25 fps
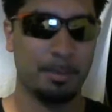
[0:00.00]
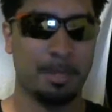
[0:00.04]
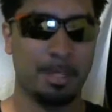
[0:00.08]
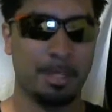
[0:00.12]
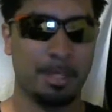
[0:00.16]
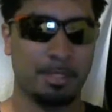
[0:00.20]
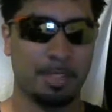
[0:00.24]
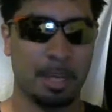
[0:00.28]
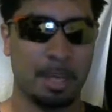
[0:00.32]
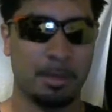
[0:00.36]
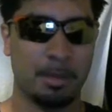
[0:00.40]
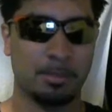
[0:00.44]
many
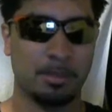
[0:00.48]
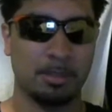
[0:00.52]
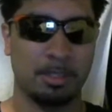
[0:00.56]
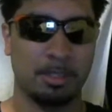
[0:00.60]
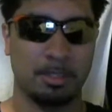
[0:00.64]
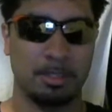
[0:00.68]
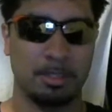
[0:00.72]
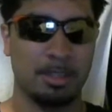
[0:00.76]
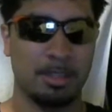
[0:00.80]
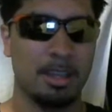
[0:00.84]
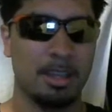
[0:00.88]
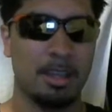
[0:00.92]
times.
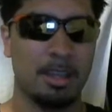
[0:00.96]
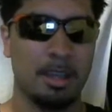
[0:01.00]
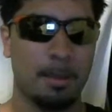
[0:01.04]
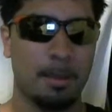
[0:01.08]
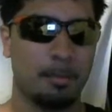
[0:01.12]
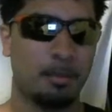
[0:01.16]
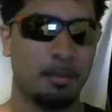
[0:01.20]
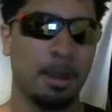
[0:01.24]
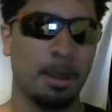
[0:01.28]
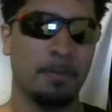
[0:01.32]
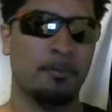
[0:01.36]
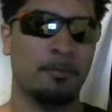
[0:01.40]
Like,
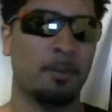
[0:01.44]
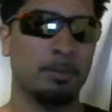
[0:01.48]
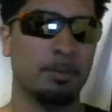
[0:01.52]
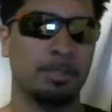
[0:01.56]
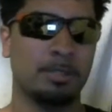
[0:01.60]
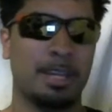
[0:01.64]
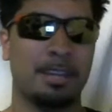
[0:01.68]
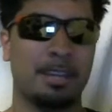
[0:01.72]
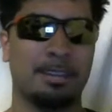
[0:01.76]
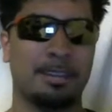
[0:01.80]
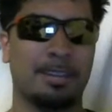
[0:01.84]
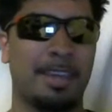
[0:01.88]
Prime
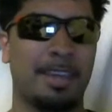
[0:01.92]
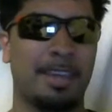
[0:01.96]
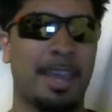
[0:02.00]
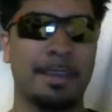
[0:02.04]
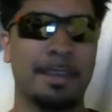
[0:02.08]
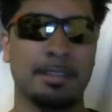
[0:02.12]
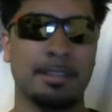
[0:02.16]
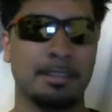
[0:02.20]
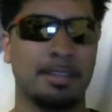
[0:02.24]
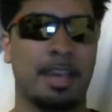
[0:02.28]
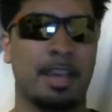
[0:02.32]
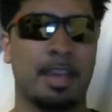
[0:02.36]
Photon
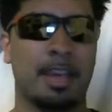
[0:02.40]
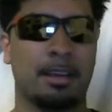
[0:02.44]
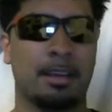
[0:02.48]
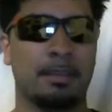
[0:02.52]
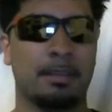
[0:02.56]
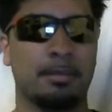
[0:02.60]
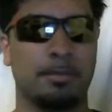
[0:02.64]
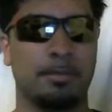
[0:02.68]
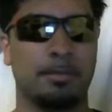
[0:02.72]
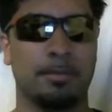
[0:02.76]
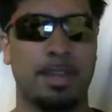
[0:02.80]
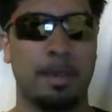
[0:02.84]
can't attack
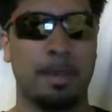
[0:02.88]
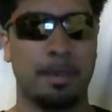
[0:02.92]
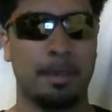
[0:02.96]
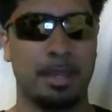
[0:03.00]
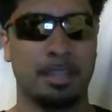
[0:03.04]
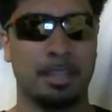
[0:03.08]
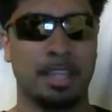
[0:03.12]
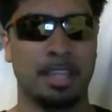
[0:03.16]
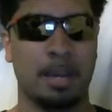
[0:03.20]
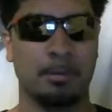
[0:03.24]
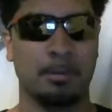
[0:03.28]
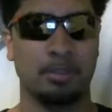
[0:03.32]
that
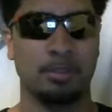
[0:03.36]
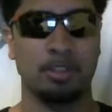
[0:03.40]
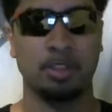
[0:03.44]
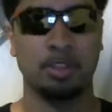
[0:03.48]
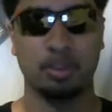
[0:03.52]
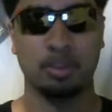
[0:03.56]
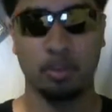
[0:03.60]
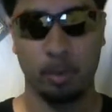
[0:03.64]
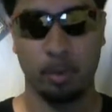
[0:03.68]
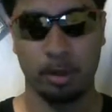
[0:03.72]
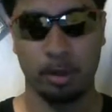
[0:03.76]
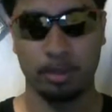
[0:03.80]
many times,
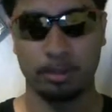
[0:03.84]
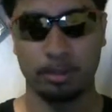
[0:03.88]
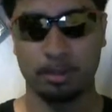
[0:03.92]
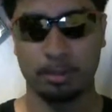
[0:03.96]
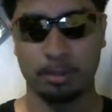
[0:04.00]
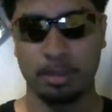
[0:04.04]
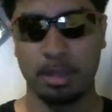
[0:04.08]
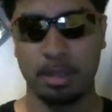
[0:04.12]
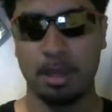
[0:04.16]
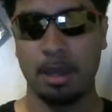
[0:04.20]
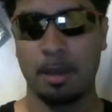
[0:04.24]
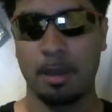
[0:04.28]
just once.
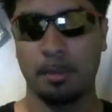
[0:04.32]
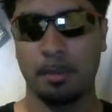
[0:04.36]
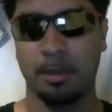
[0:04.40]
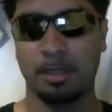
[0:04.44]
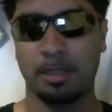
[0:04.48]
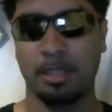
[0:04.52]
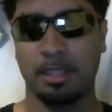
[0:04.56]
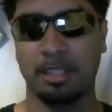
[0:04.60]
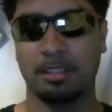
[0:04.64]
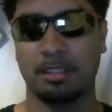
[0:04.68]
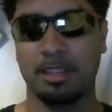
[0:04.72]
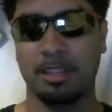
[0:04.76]

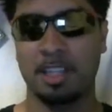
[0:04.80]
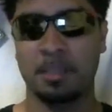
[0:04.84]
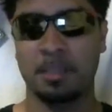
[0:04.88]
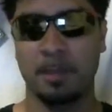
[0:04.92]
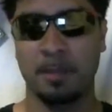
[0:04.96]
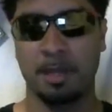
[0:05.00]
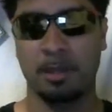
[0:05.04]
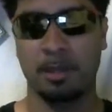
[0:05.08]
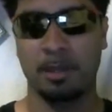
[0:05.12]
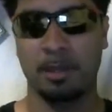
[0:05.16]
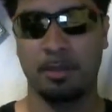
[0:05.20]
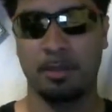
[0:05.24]
But he does
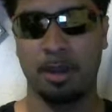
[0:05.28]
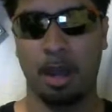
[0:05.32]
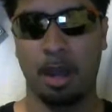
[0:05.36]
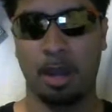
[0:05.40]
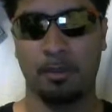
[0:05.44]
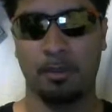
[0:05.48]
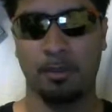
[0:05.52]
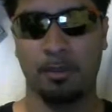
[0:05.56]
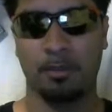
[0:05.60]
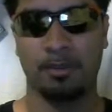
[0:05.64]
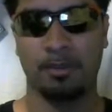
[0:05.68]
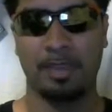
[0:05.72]
benefit
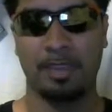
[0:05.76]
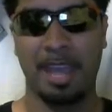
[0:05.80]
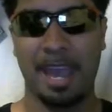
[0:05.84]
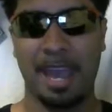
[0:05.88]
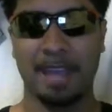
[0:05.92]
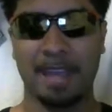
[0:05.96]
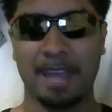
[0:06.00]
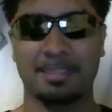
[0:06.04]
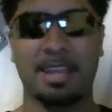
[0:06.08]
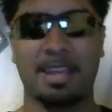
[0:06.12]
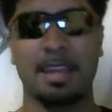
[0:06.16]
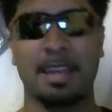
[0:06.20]
off of the
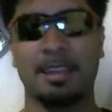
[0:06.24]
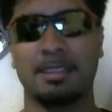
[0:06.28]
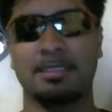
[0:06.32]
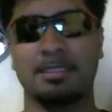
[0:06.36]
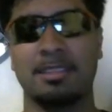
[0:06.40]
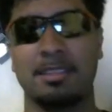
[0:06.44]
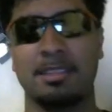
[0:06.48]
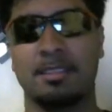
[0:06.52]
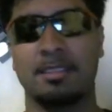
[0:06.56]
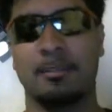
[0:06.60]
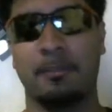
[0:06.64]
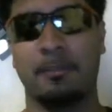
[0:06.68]

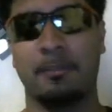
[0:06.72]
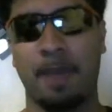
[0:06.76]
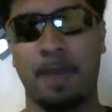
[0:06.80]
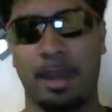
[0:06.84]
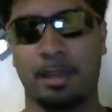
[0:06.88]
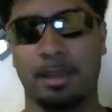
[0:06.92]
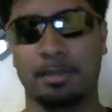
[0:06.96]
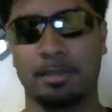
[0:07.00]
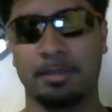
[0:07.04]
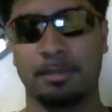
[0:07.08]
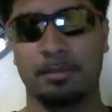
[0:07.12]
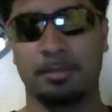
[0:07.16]
anti-exceeds
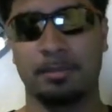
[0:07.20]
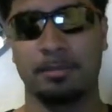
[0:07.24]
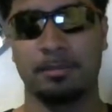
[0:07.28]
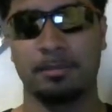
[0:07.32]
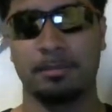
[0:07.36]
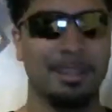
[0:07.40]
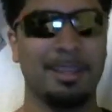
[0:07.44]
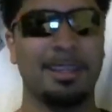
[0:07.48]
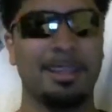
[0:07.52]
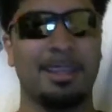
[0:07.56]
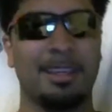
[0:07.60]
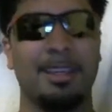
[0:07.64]
effect.
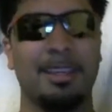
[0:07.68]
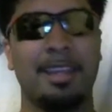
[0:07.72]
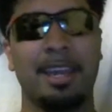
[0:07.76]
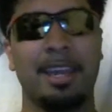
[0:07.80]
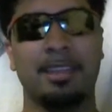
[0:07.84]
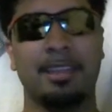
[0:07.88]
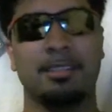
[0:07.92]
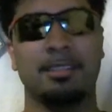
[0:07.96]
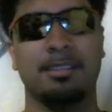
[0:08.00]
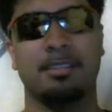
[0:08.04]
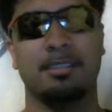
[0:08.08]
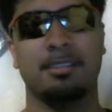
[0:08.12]
He
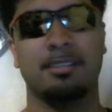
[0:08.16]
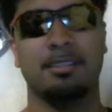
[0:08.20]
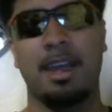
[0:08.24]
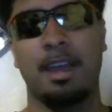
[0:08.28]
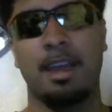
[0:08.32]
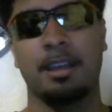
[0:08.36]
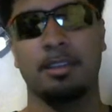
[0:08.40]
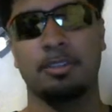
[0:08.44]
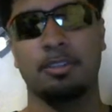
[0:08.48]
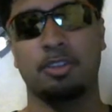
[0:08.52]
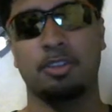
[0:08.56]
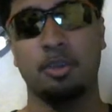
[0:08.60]
gains
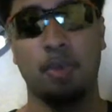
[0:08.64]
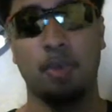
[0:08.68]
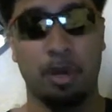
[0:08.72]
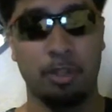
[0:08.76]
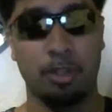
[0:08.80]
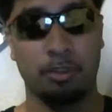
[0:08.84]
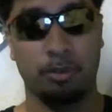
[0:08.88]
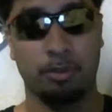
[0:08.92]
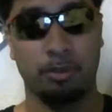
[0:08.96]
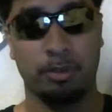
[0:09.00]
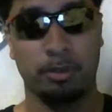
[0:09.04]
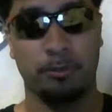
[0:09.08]
attack
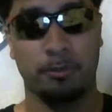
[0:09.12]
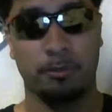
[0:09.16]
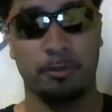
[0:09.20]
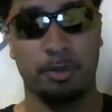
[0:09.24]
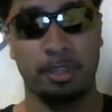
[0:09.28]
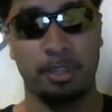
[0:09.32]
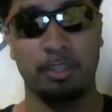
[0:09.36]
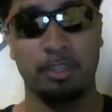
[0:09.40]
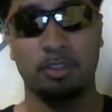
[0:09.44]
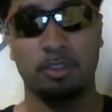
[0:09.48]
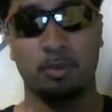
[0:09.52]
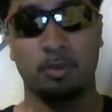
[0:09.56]
200 for
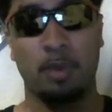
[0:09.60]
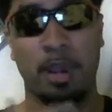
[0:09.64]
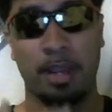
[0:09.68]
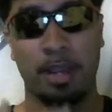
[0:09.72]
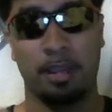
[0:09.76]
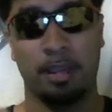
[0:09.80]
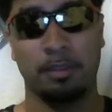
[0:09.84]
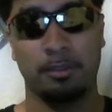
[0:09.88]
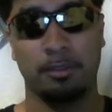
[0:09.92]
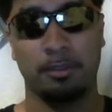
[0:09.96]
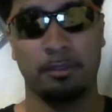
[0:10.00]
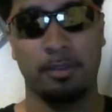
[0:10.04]
each
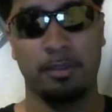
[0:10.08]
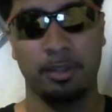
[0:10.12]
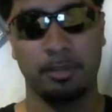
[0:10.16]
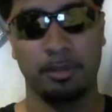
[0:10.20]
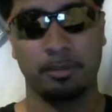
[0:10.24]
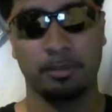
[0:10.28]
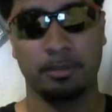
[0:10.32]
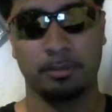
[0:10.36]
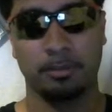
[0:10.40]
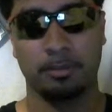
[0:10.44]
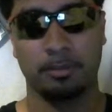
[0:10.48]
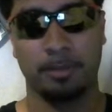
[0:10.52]
rank on the
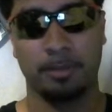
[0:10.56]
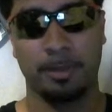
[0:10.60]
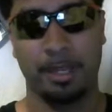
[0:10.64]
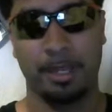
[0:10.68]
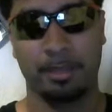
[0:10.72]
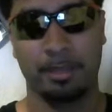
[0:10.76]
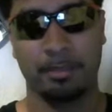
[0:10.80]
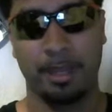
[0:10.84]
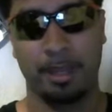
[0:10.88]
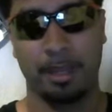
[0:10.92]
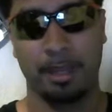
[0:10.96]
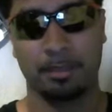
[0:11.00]
field, to be
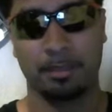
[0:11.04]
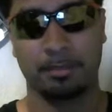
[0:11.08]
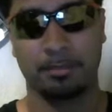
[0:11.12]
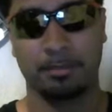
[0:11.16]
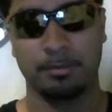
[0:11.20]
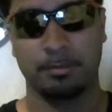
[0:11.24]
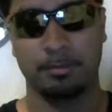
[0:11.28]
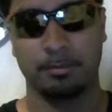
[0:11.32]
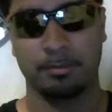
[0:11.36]
exact.